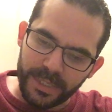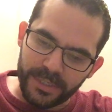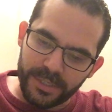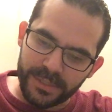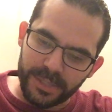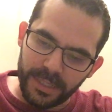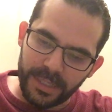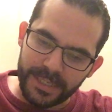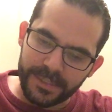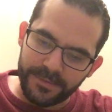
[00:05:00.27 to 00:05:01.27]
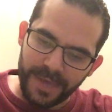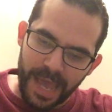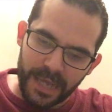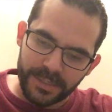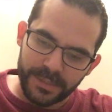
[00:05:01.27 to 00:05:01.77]
than just a list of
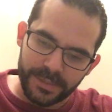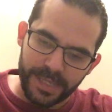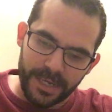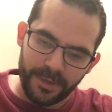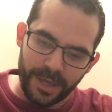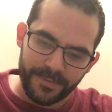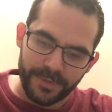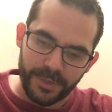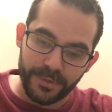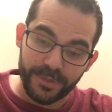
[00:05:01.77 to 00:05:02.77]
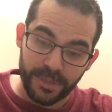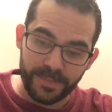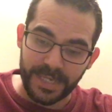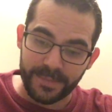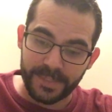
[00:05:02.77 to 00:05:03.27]
actions that you have to do.
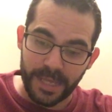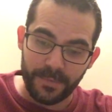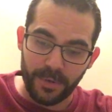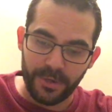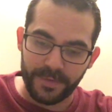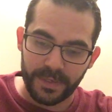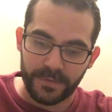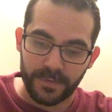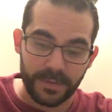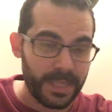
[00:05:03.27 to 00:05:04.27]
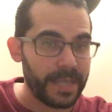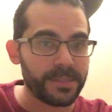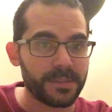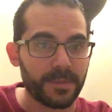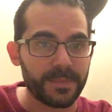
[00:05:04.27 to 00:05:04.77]
Sometimes that motivates you, and that
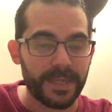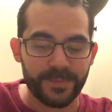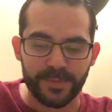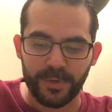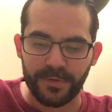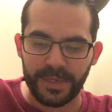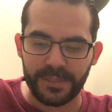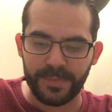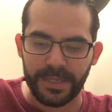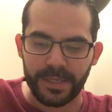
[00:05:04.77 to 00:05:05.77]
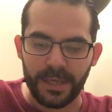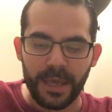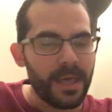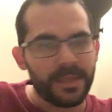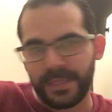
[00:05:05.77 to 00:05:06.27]
sometimes motivates me.
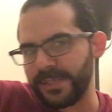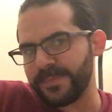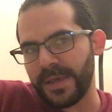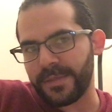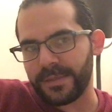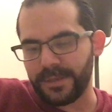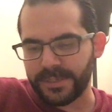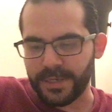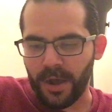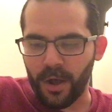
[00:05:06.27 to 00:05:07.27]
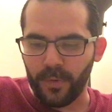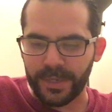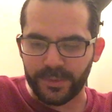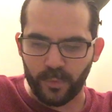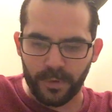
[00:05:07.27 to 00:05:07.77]
This method doesn't
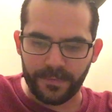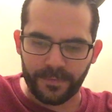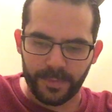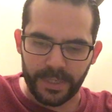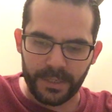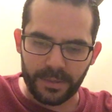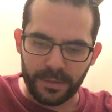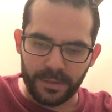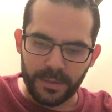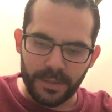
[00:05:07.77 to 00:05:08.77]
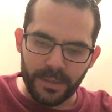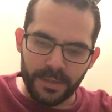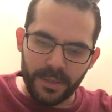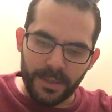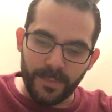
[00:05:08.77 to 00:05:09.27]
always work for me,
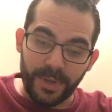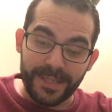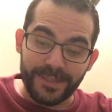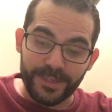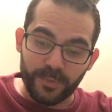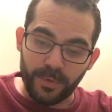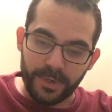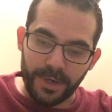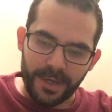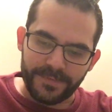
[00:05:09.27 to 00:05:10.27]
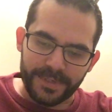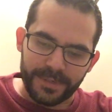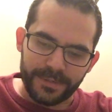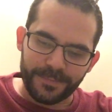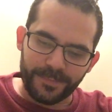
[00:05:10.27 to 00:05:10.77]
but it does work often.
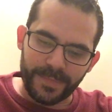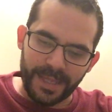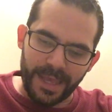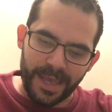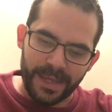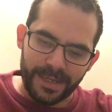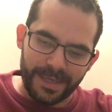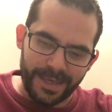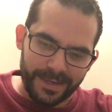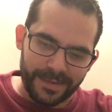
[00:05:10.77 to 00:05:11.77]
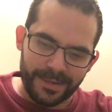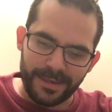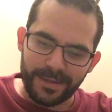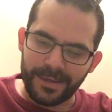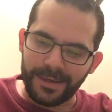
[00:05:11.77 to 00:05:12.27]
And again,
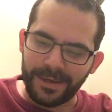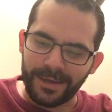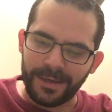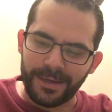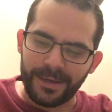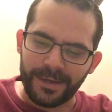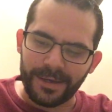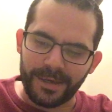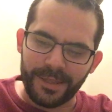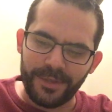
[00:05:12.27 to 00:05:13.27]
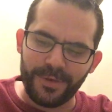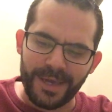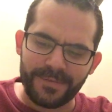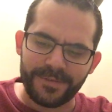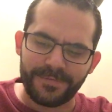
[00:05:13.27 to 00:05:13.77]
you
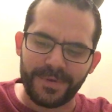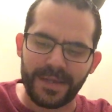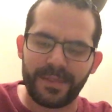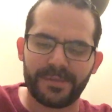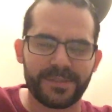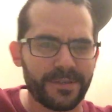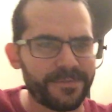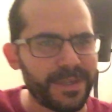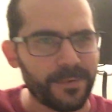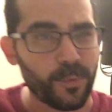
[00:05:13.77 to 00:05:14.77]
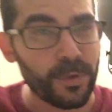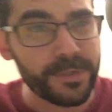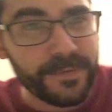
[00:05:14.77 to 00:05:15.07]
have to find stuff that works